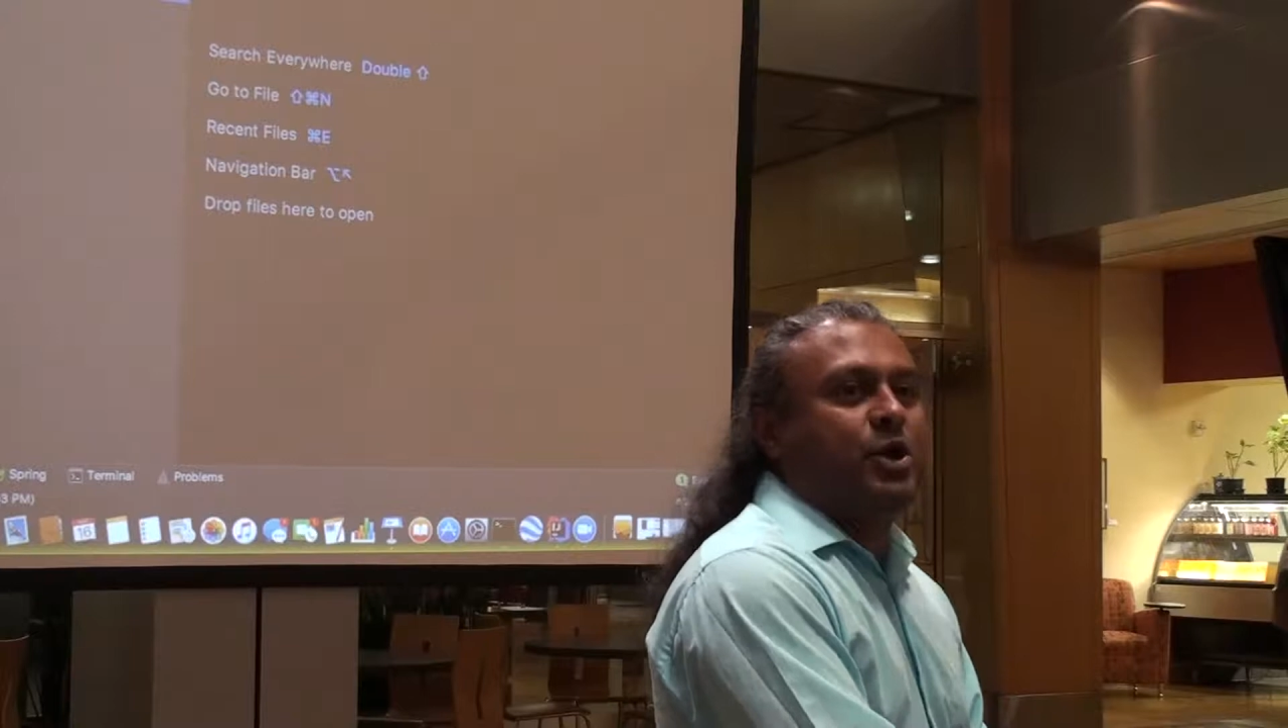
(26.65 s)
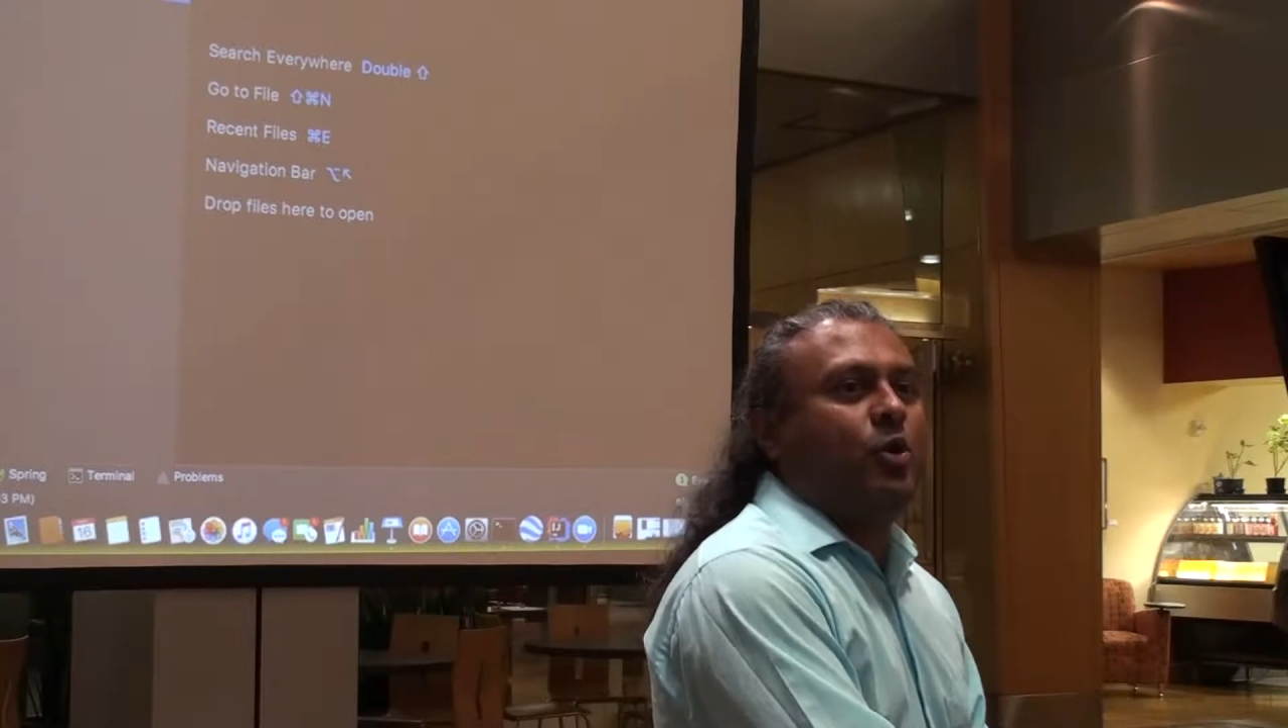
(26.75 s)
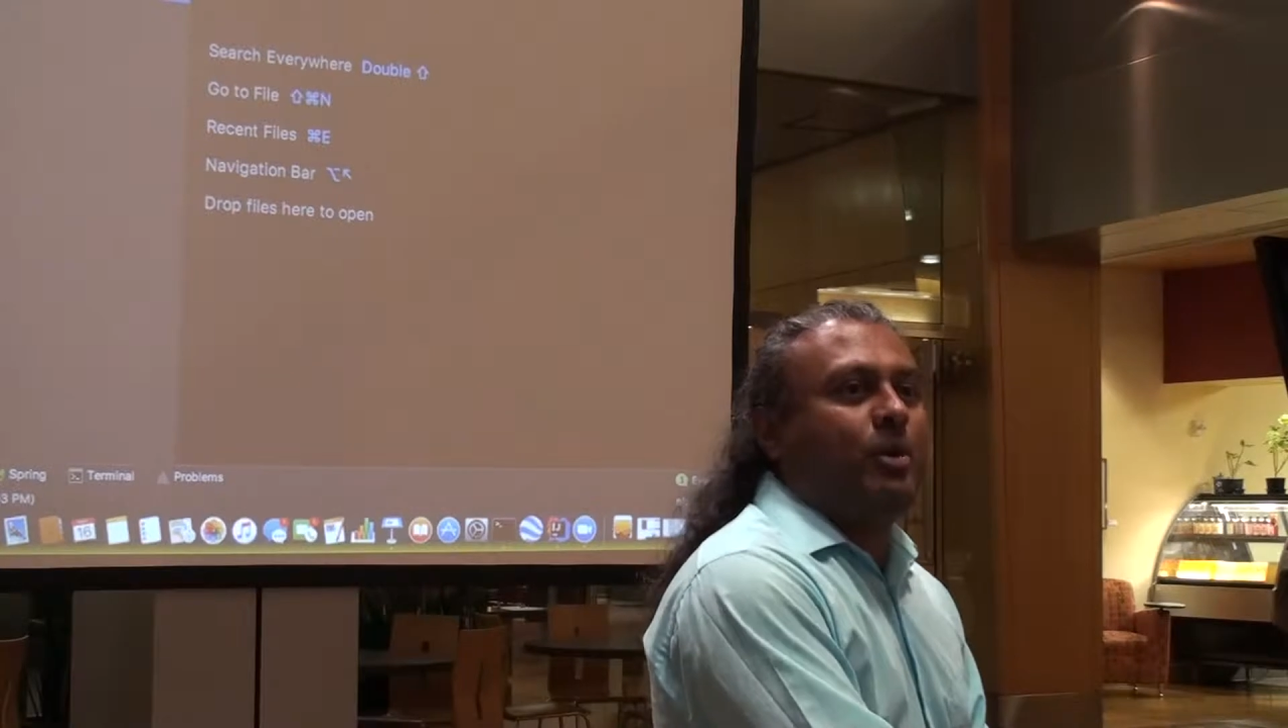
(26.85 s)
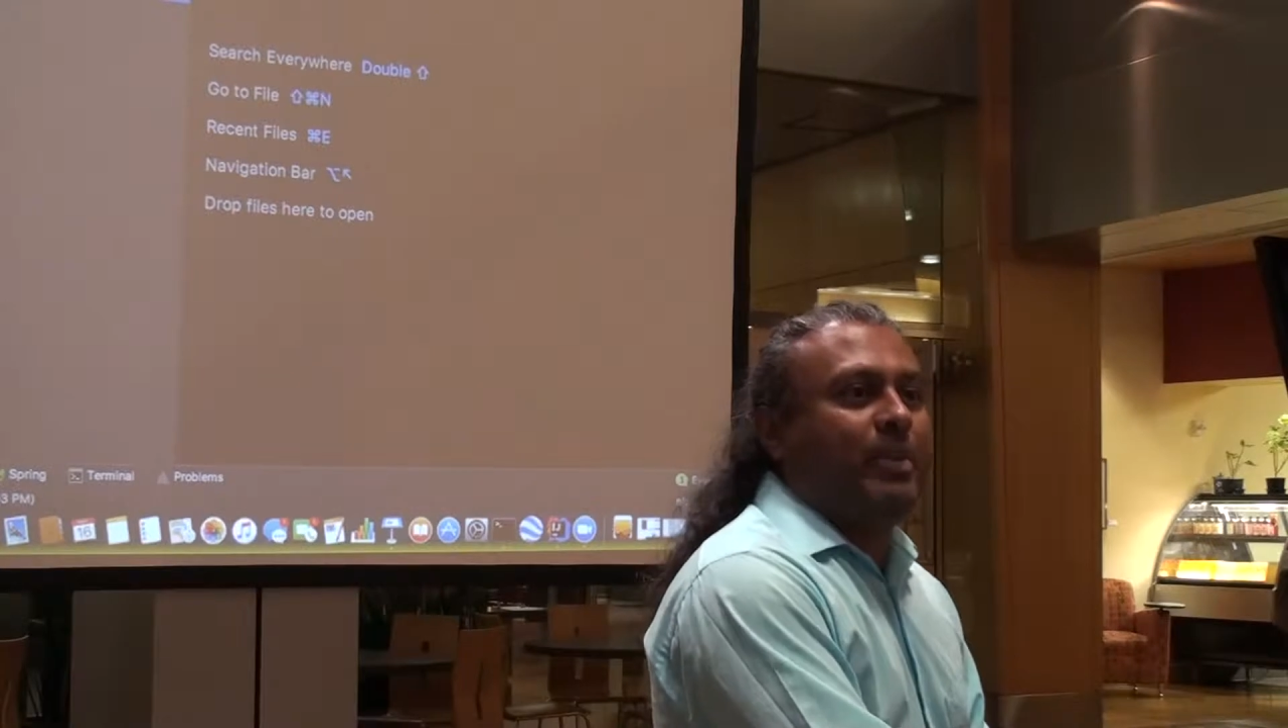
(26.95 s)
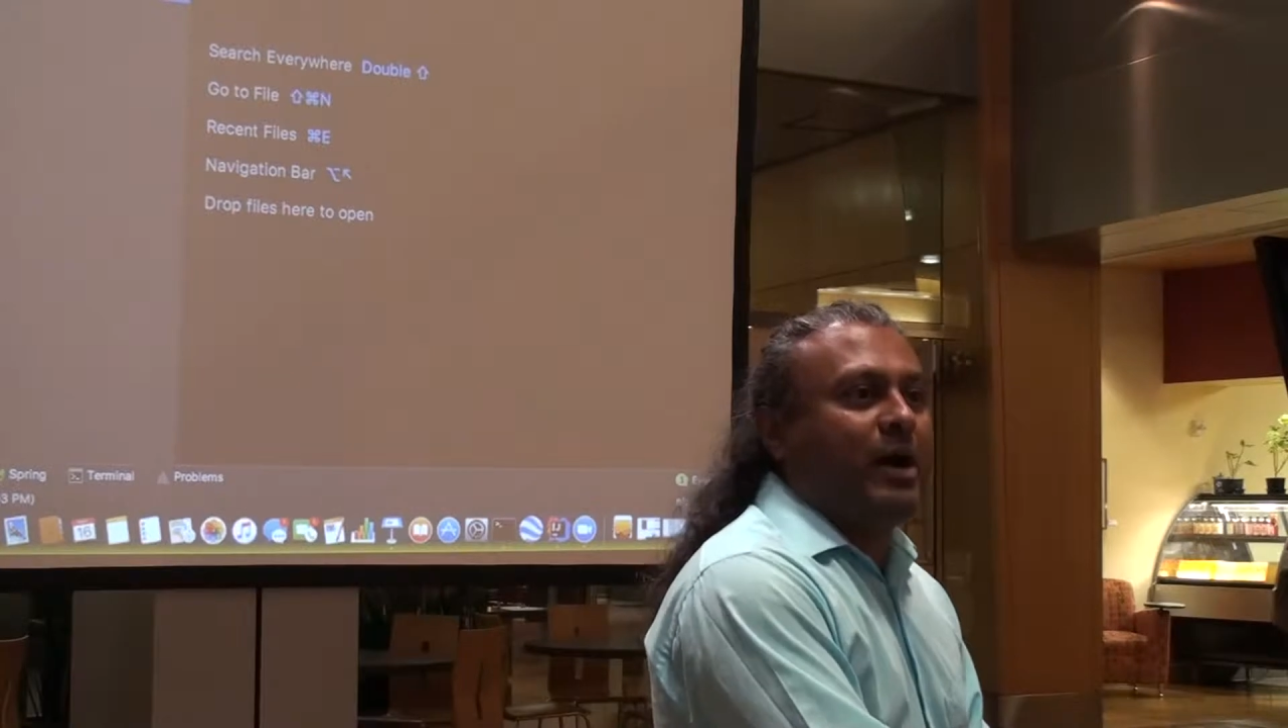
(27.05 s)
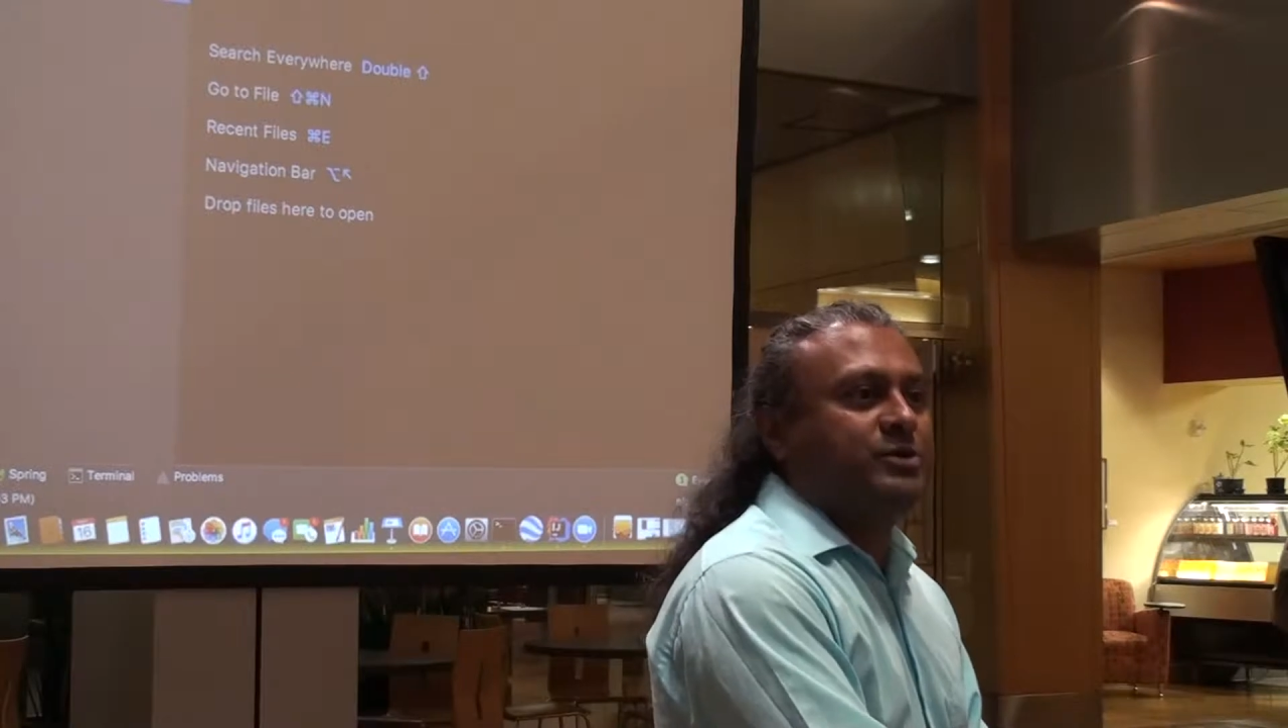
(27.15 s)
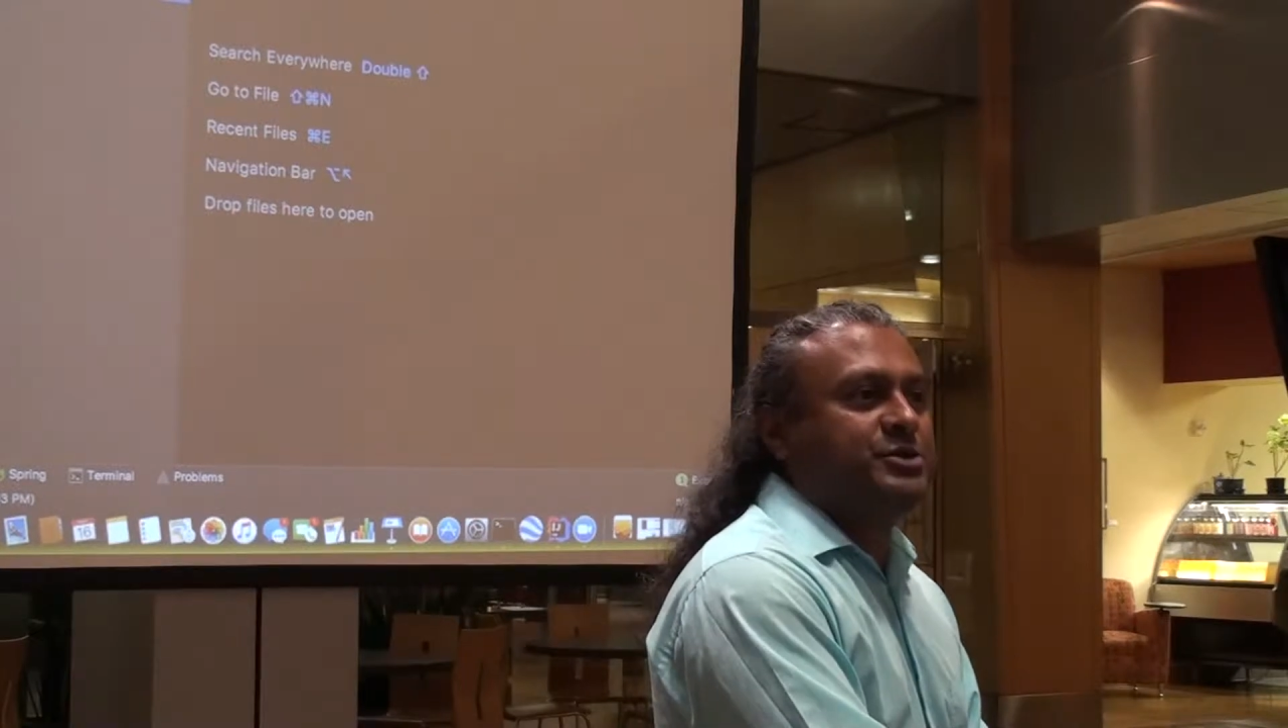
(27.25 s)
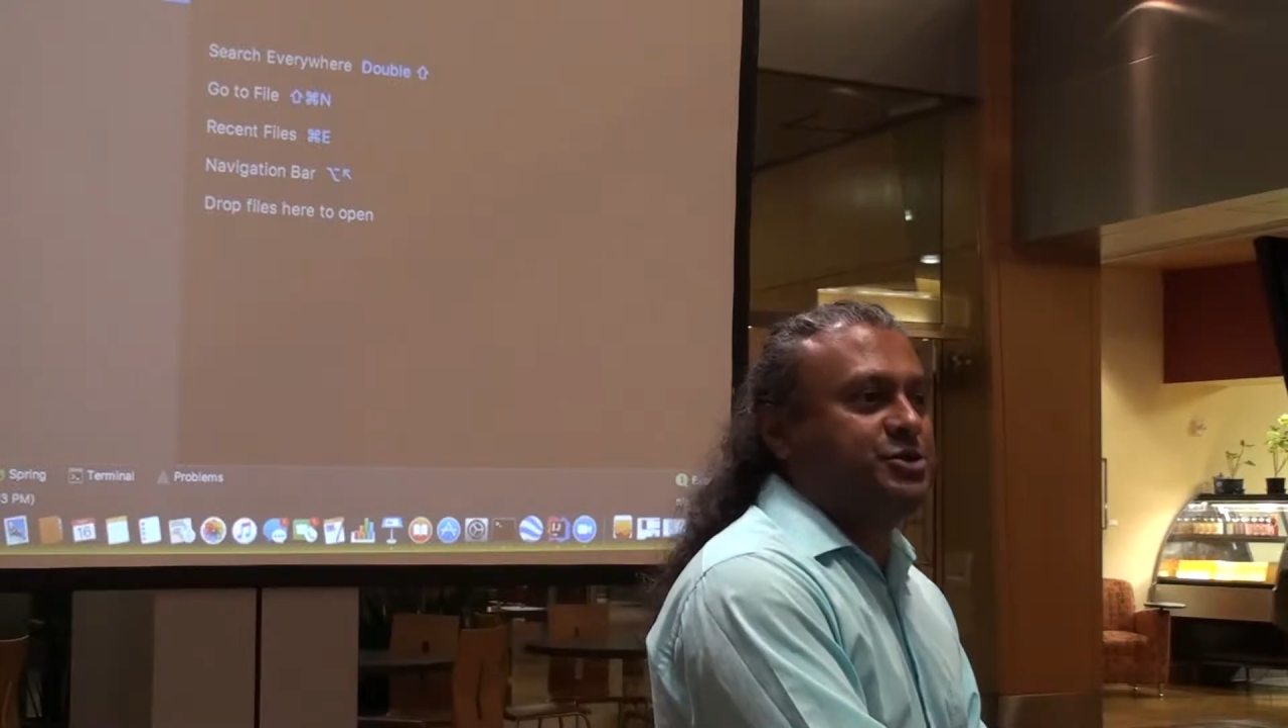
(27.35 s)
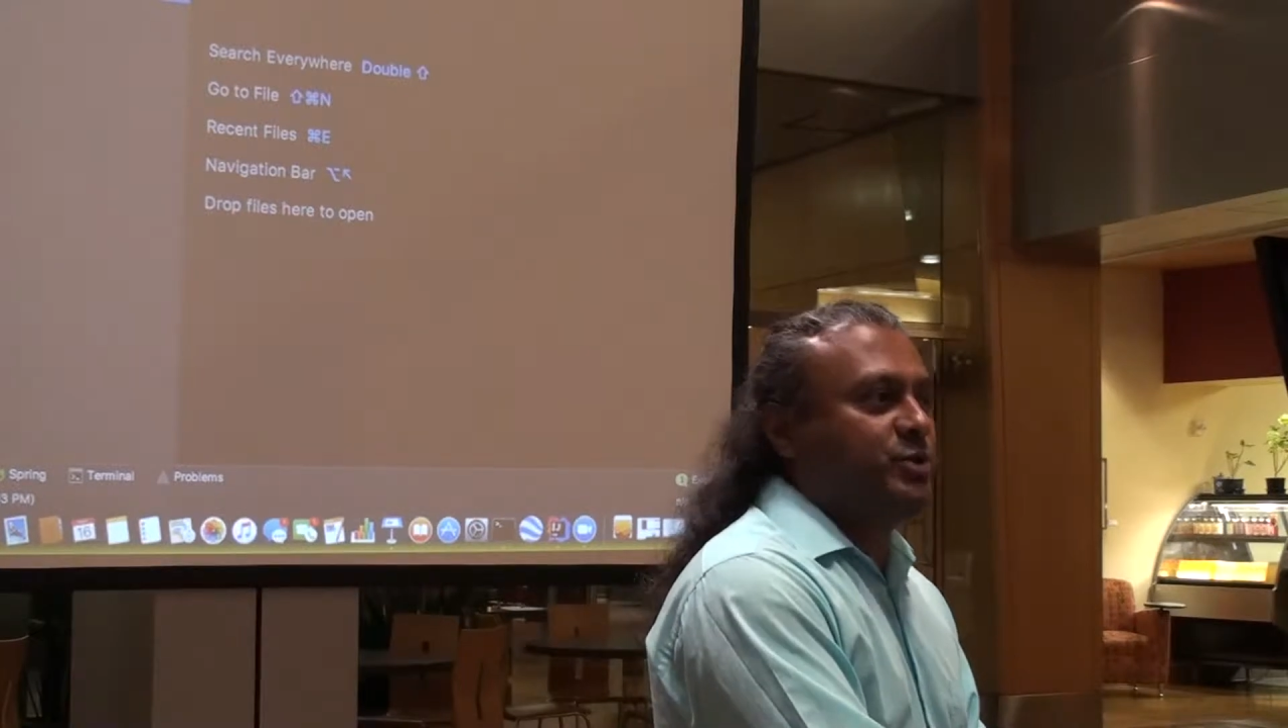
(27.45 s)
go about